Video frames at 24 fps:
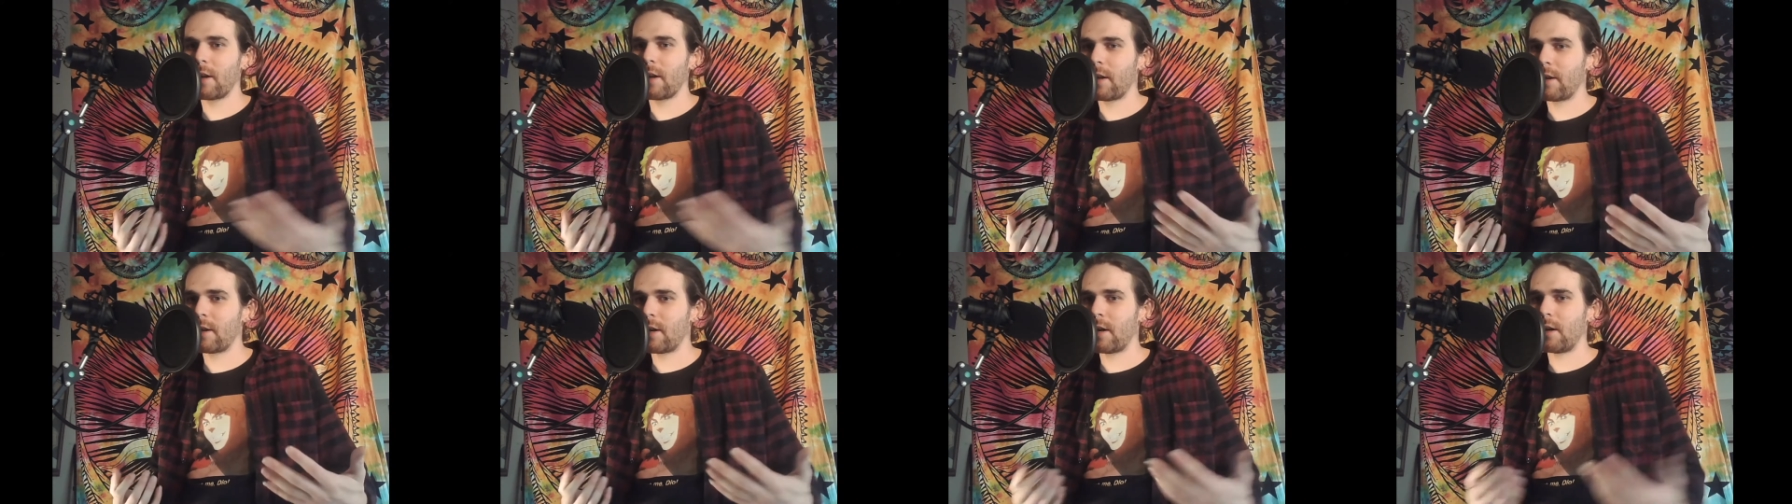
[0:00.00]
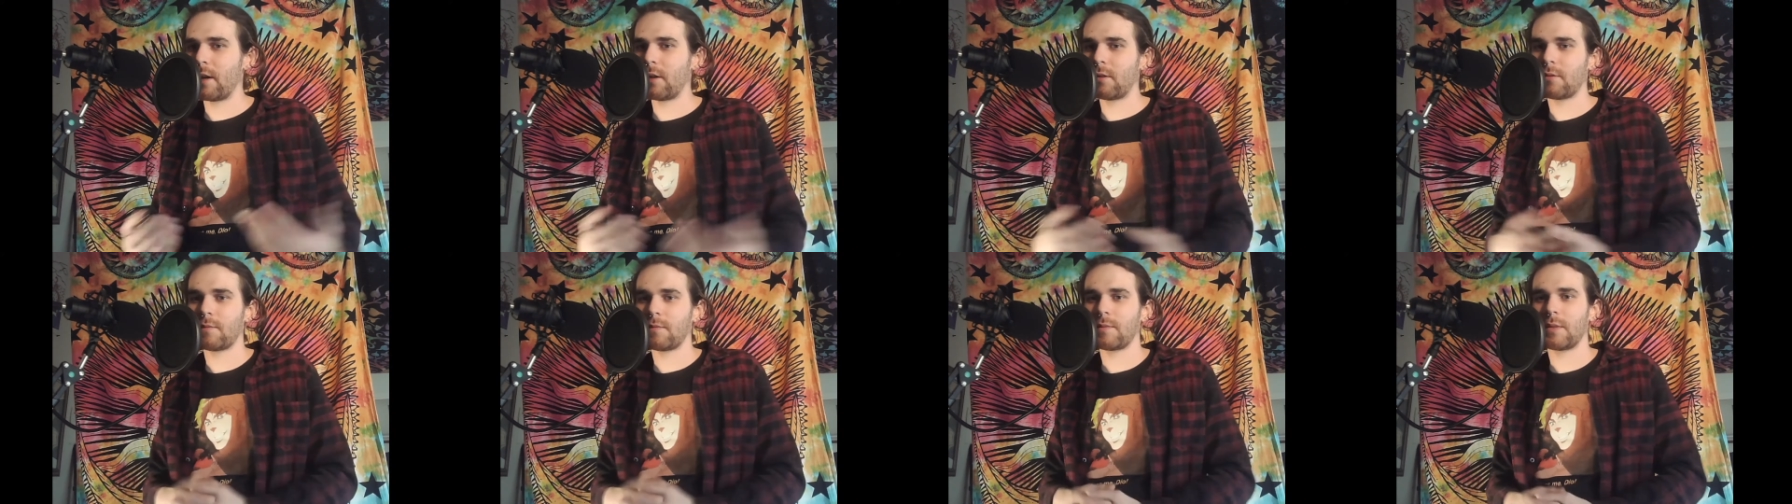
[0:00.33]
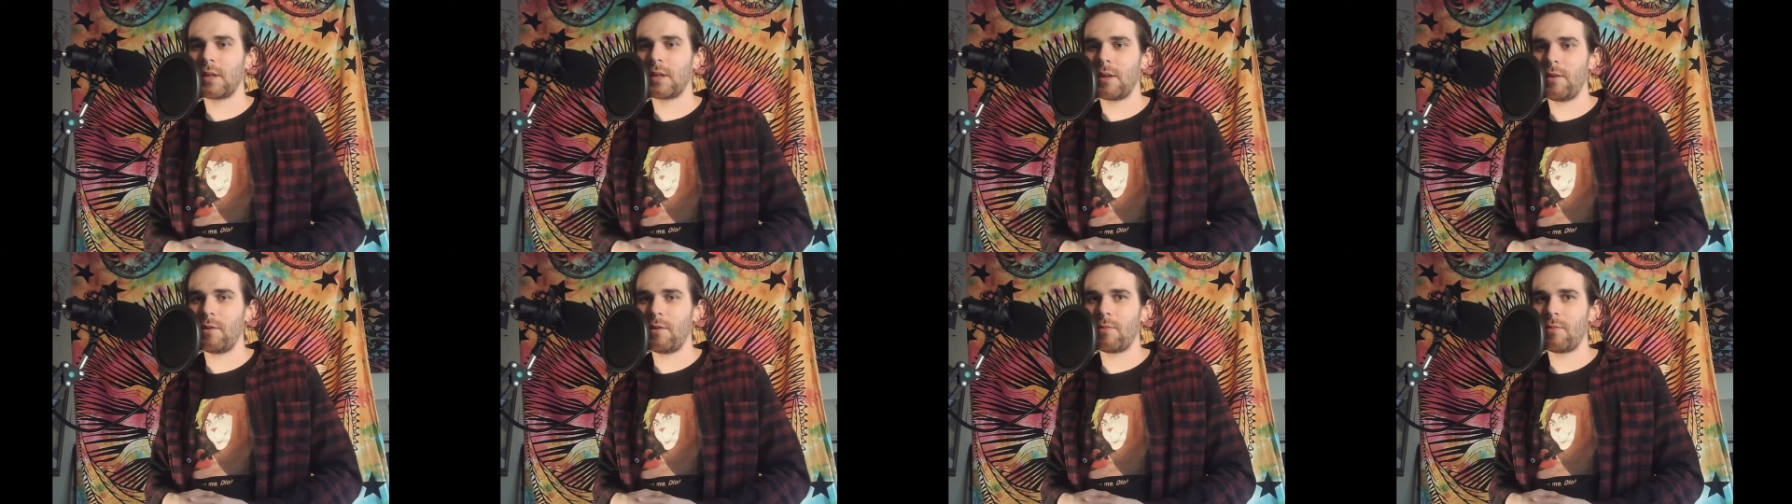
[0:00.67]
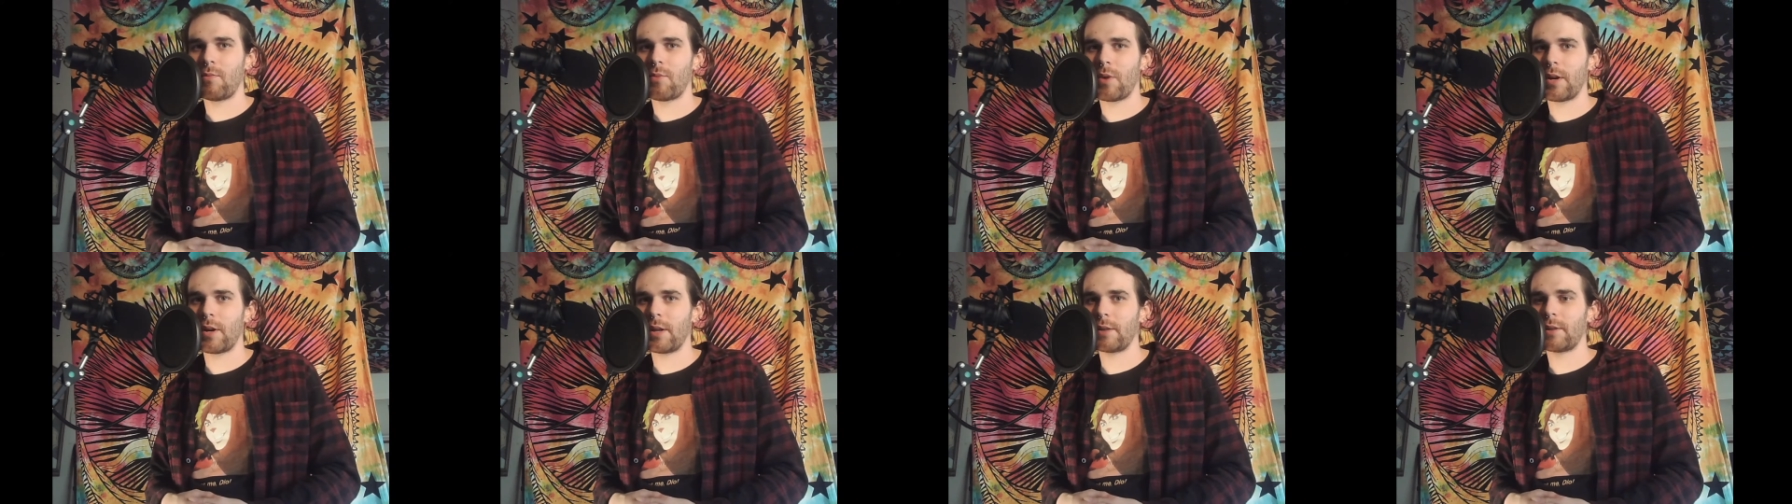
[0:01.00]
You know, you
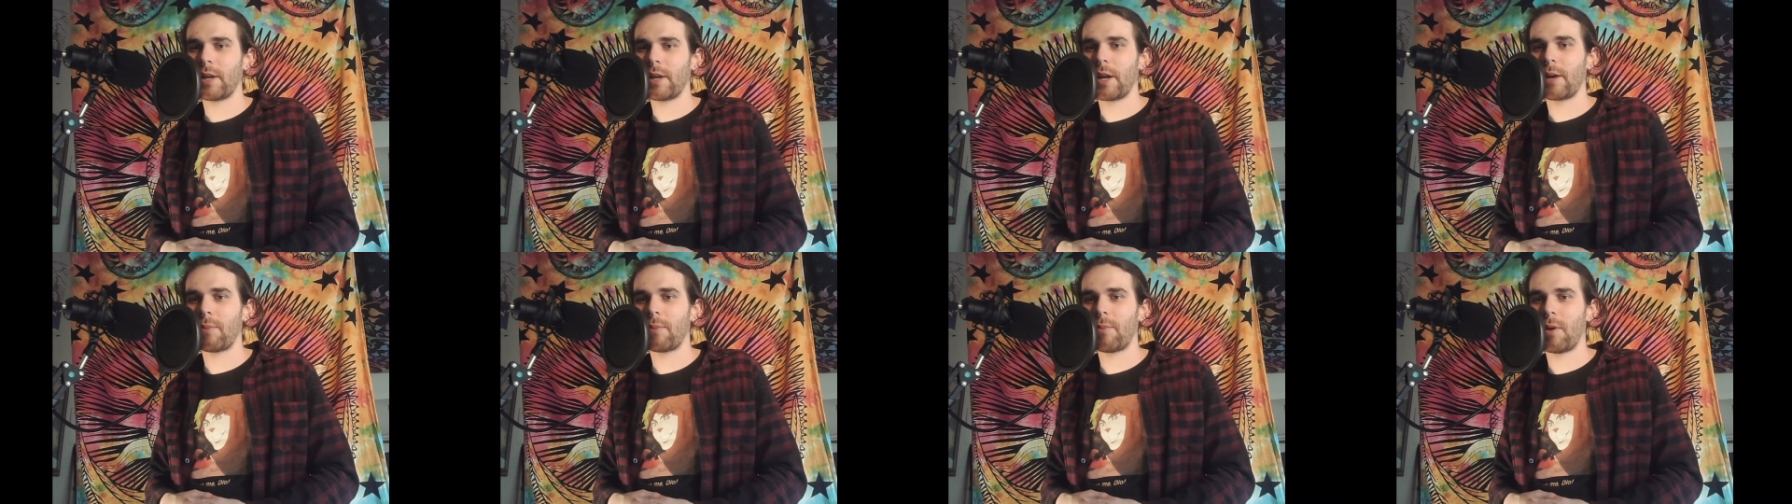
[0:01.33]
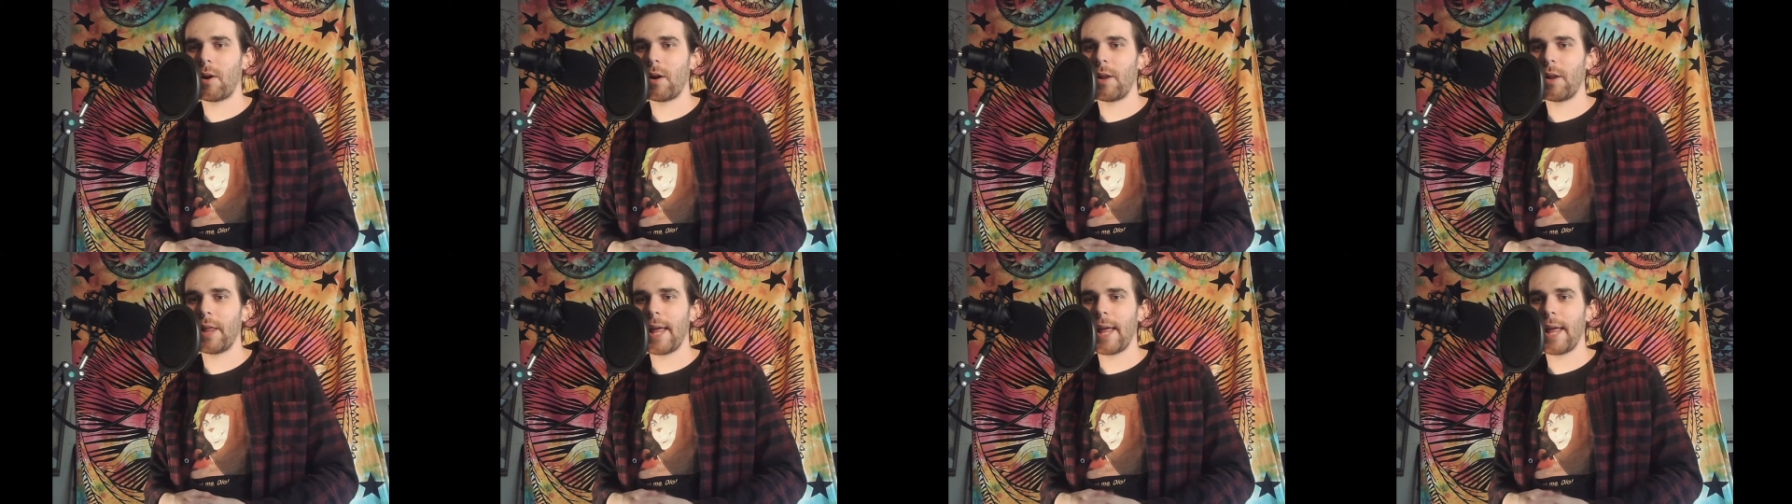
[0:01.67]
want to take a part of